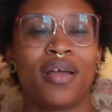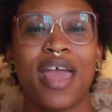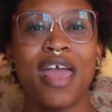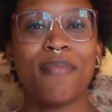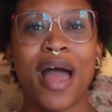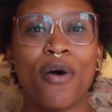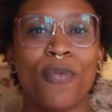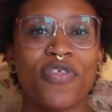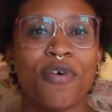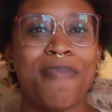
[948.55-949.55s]
came out
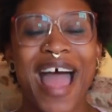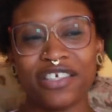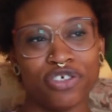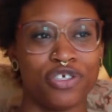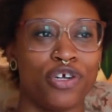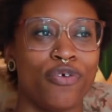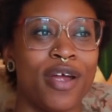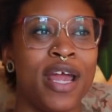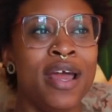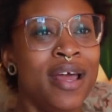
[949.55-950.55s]
with a bachelor's
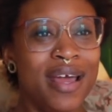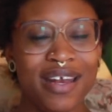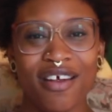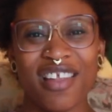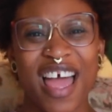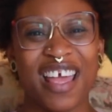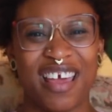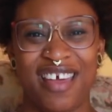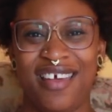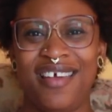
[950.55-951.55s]
degree and they're like